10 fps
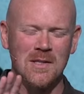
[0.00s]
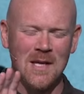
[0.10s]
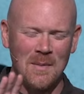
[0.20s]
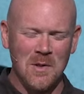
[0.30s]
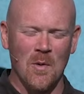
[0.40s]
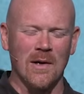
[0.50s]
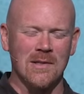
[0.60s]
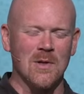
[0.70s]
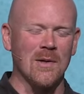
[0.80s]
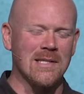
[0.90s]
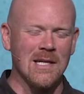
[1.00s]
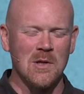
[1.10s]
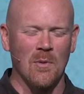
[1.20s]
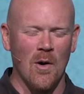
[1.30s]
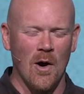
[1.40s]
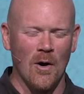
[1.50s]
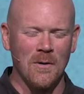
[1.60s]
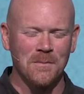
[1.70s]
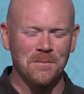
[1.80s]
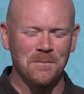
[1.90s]
subsequent to a teachable heart.
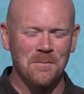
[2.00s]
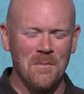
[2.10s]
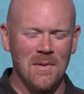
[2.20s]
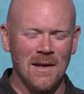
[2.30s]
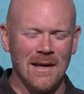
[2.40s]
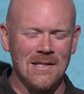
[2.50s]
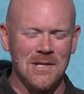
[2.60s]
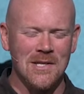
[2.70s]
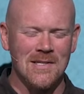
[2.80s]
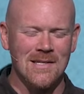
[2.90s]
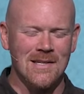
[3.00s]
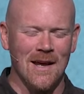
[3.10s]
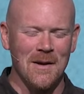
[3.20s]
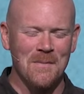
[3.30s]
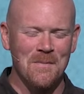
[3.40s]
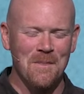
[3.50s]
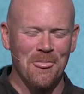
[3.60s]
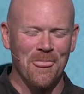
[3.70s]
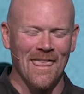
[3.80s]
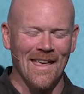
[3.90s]
In Jesus' name,
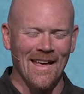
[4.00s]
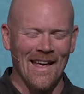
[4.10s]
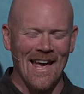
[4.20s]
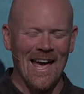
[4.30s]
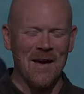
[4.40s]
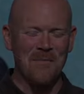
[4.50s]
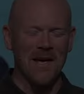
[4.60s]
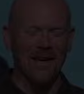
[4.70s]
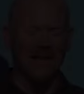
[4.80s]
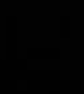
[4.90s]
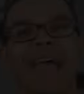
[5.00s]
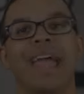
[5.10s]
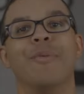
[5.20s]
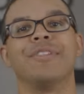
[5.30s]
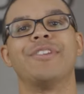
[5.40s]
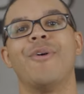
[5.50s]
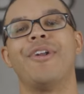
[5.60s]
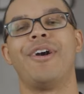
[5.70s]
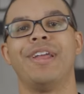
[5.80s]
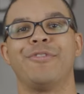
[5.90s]
amen. Hey, what's going
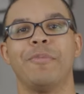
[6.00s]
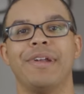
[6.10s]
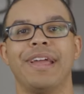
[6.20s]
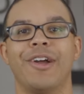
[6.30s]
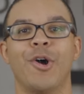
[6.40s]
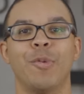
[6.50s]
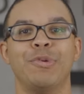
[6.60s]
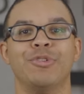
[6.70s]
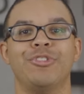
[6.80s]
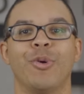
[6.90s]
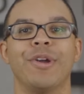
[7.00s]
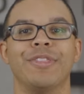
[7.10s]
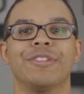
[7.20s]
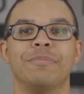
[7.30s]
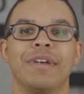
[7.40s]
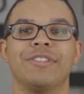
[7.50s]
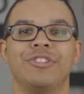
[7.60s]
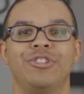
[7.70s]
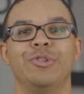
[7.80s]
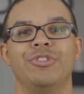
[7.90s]
on, everybody? I hope you enjoyed this
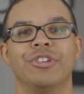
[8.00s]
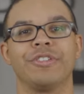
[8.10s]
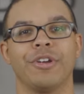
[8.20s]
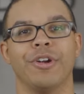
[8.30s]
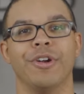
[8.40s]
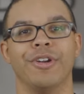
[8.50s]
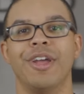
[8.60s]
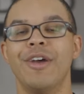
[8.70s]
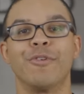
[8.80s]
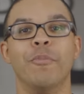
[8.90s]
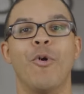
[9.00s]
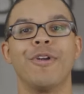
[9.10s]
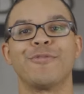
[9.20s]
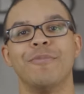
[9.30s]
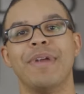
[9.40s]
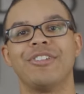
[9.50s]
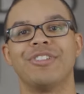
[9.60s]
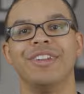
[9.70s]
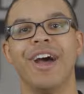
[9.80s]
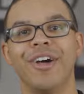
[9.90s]
message you just heard. For more
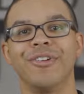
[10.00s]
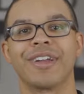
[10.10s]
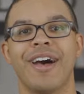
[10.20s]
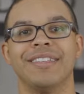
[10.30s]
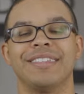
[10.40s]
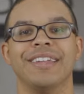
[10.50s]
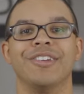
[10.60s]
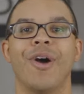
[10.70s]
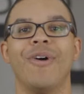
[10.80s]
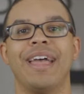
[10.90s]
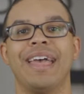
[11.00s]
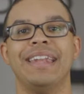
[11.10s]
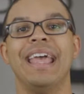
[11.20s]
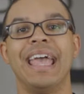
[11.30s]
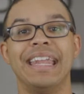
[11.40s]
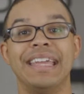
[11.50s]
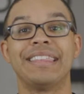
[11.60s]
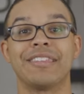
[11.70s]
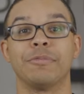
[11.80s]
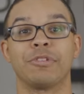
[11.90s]
information and other content, go ahead and hit
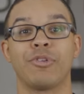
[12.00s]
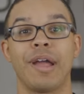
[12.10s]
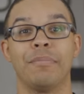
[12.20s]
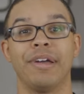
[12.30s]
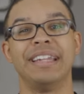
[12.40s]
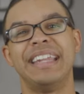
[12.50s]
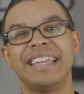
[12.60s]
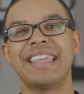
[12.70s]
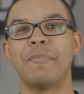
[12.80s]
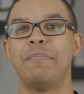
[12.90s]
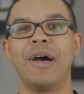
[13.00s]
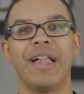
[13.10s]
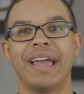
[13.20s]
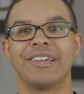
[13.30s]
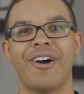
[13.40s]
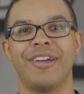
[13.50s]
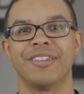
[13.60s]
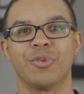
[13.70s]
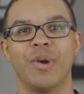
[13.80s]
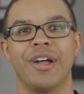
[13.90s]
that subscribe button and hit that bell icon
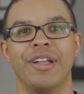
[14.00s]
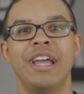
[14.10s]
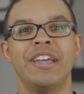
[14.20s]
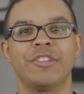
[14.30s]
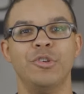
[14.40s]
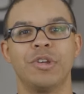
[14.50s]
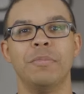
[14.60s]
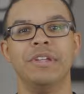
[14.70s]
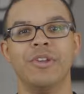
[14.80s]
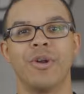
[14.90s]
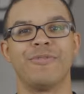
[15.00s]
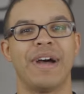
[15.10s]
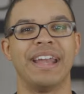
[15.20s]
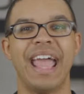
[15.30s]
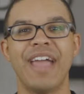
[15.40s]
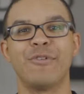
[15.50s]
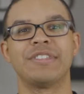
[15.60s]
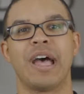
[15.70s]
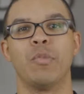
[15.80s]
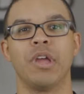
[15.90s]
as well so you can be notified every
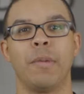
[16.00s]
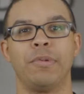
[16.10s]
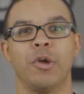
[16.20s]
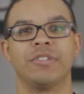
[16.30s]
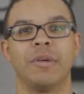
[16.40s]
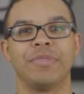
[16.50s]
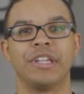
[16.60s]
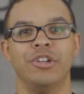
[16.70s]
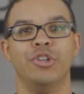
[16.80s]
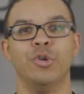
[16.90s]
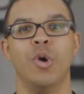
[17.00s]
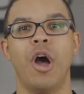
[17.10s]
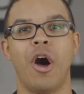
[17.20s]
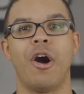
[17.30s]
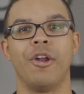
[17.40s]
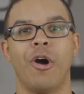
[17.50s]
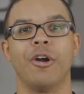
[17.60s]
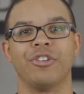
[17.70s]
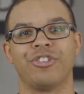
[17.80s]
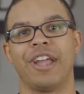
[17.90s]
time we upload something new on
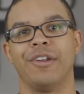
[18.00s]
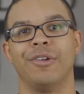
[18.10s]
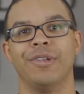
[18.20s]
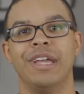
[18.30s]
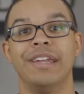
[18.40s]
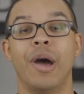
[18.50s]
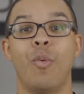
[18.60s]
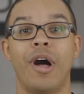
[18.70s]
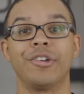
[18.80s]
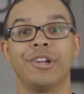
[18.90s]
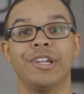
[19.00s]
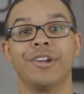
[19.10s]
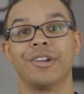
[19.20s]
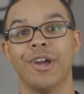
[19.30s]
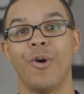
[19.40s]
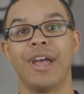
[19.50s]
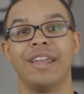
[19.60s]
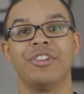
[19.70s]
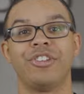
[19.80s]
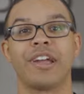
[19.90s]
our channel. Now, while you're here, go ahead
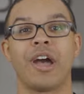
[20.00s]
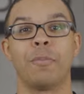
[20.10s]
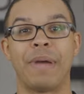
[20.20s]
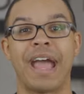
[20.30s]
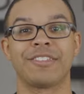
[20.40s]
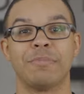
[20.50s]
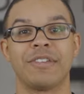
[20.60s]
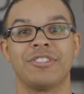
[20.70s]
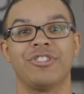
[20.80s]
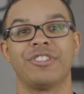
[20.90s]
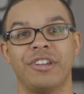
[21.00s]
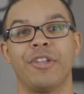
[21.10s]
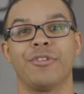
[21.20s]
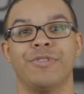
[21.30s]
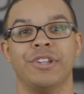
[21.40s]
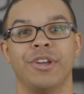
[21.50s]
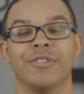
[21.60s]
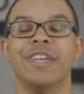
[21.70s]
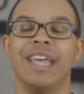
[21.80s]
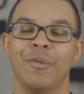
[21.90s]
and check out past messages and other
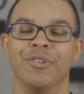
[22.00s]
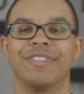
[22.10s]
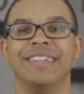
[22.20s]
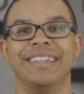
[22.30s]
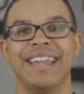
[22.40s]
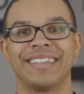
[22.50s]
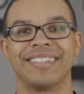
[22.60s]
videos, and we'll see you next